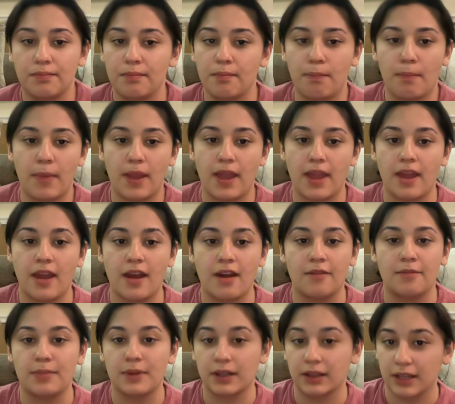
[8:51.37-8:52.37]
may have
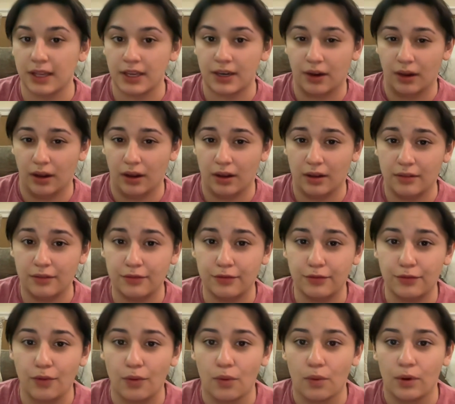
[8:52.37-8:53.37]
been laid off
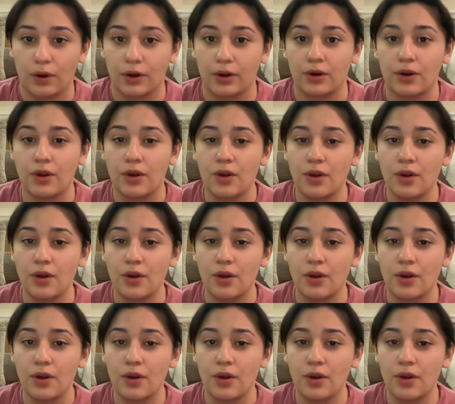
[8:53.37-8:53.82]
or